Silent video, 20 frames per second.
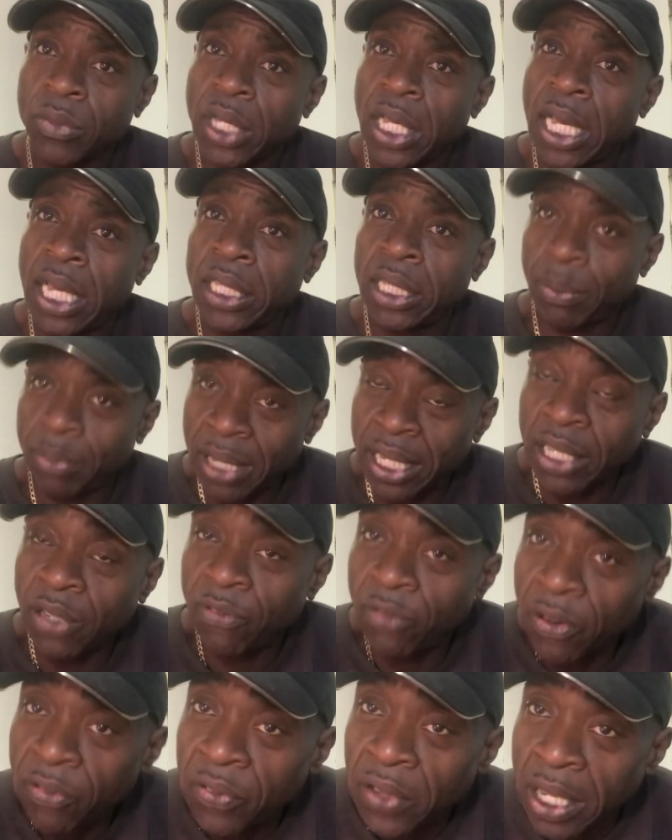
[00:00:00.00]
about the
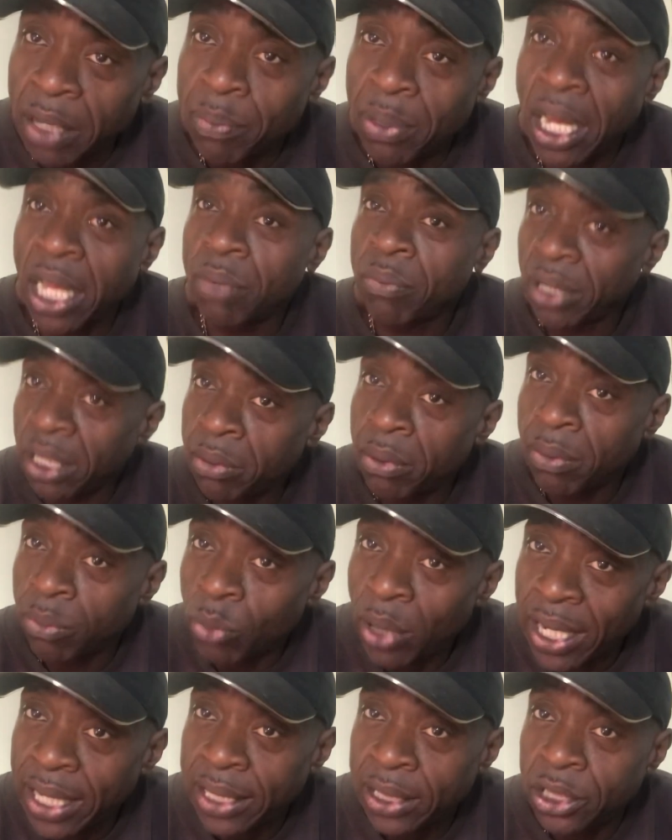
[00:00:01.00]
£15 minimum
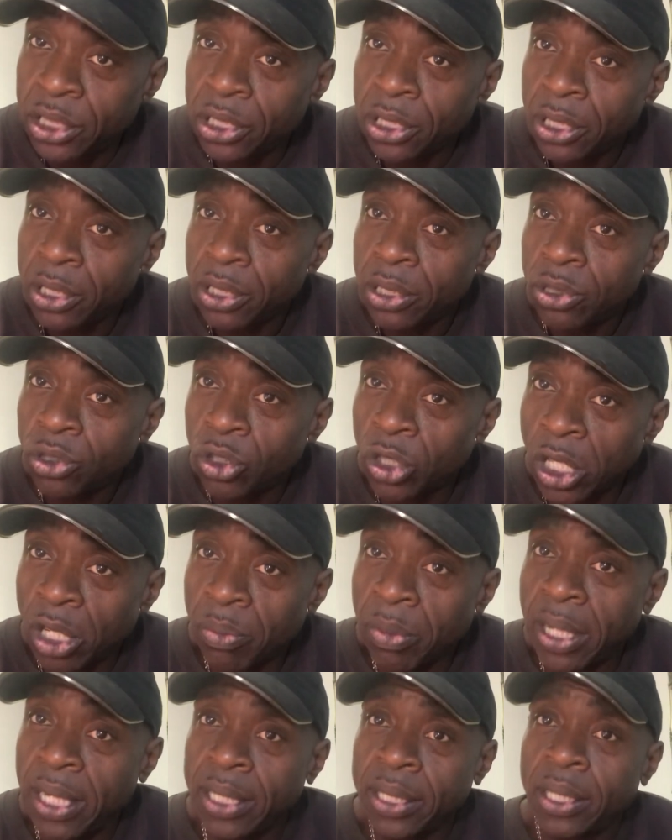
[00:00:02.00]
wage. Do you know what
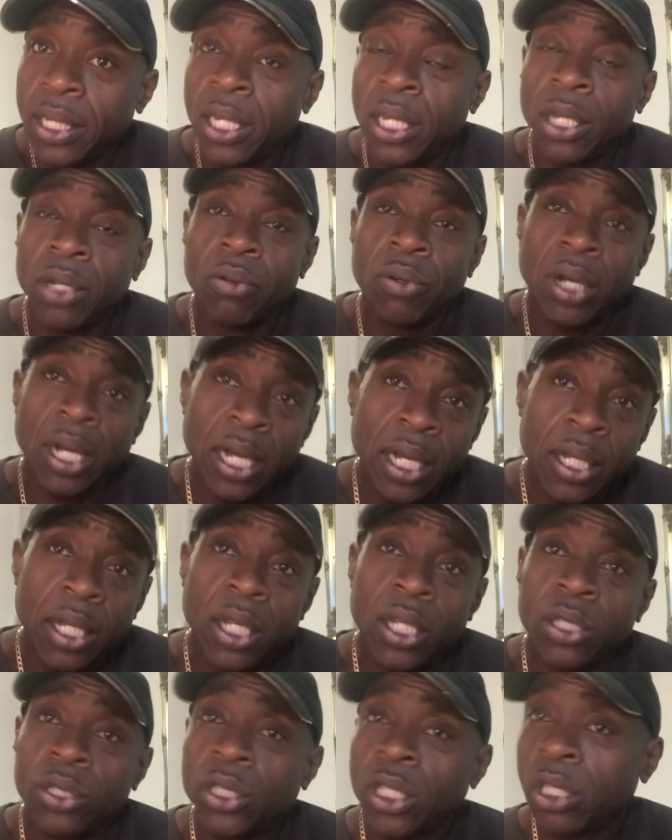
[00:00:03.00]
I mean, right?
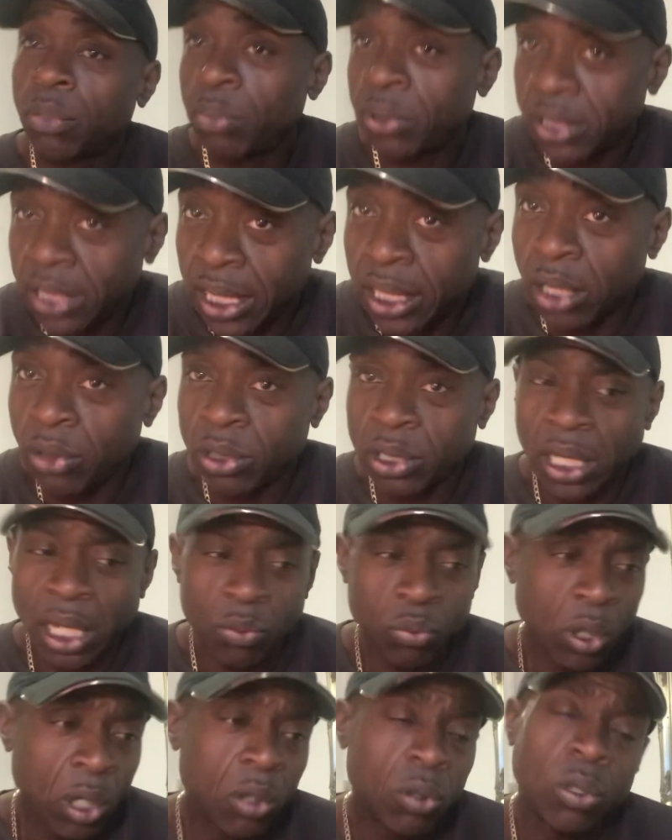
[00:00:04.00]
So the presenter was like,
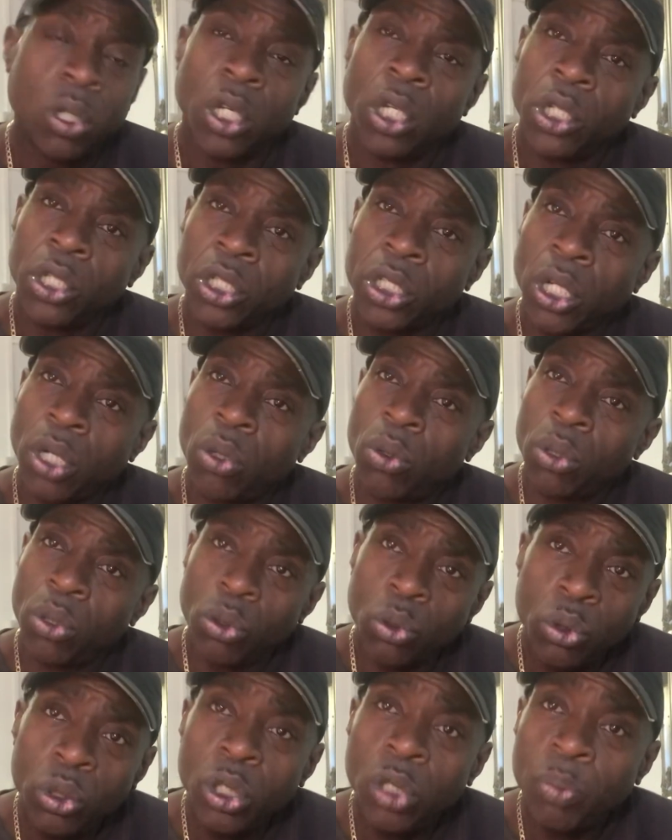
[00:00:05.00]
well,
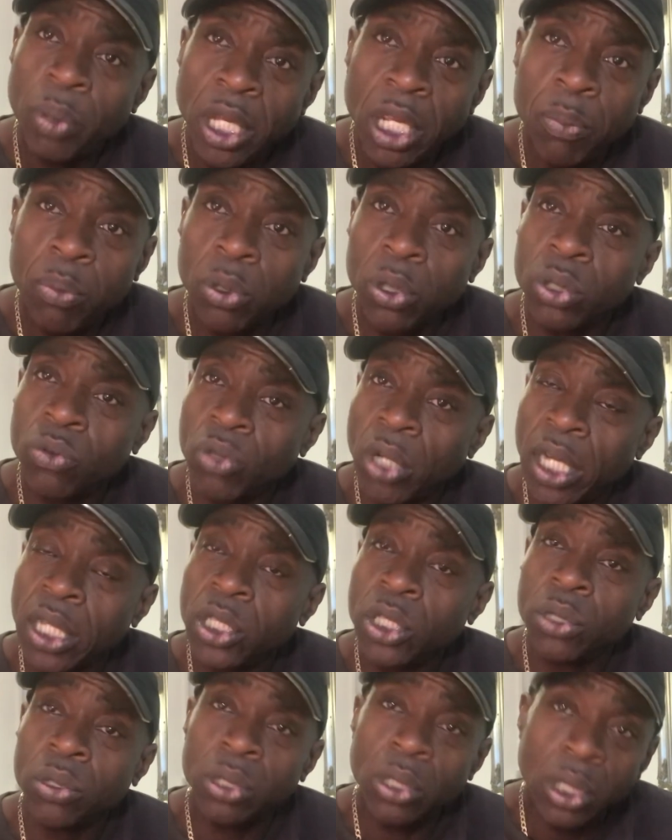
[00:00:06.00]
all you people
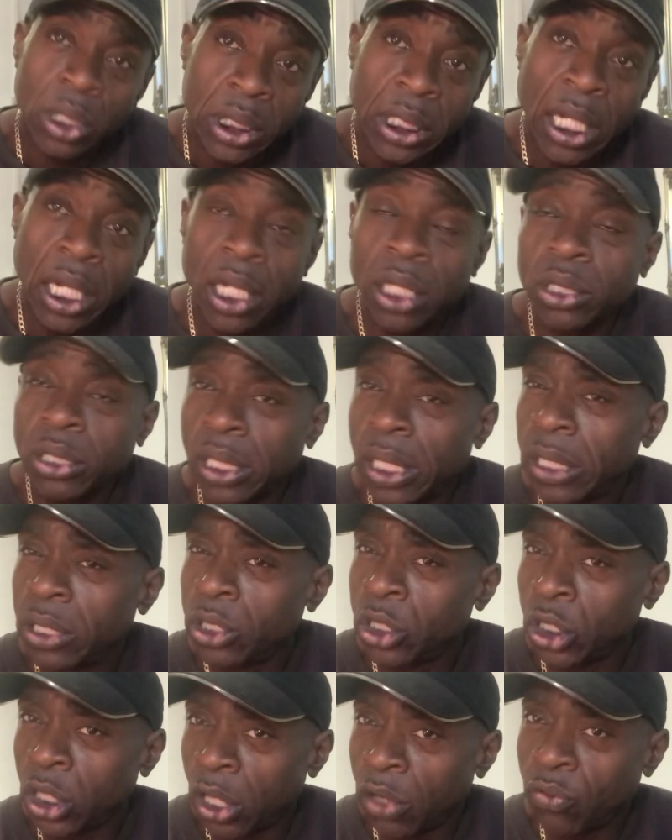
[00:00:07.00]
like that
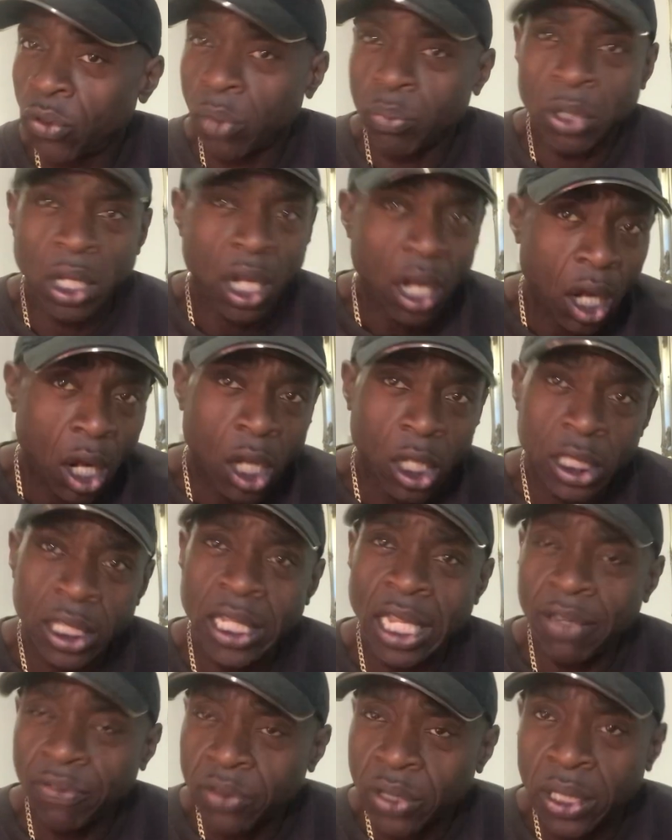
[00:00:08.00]
from the hard
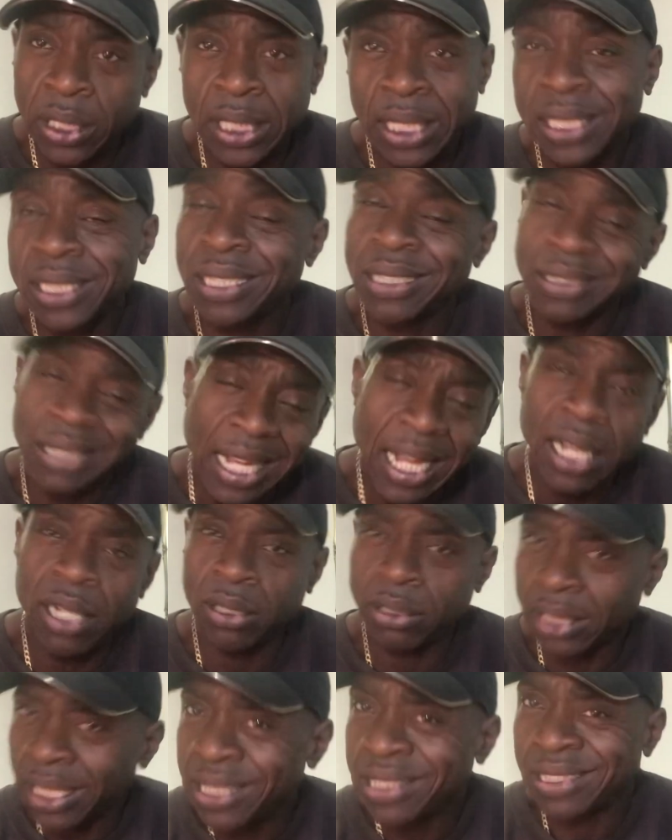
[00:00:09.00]
left and this and that and
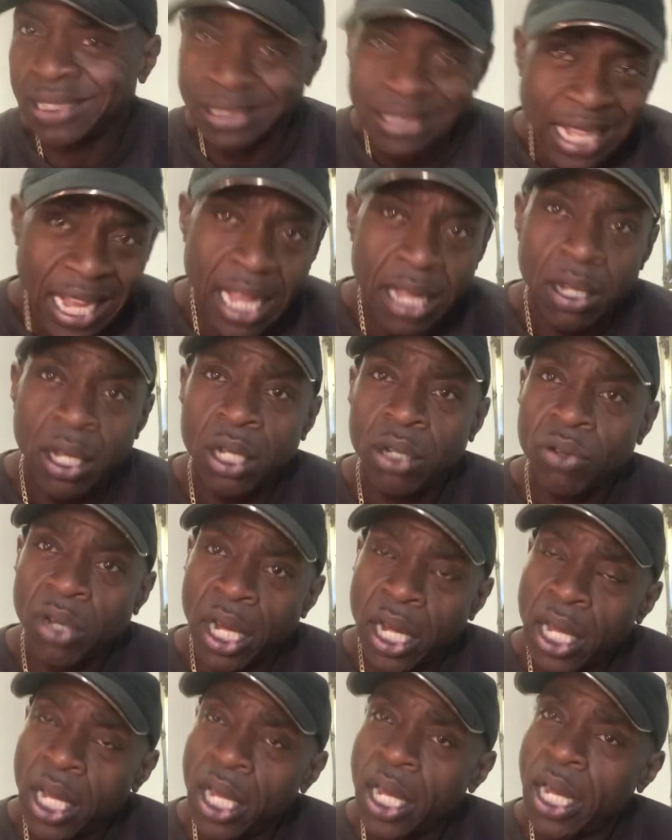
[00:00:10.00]
this and that, right?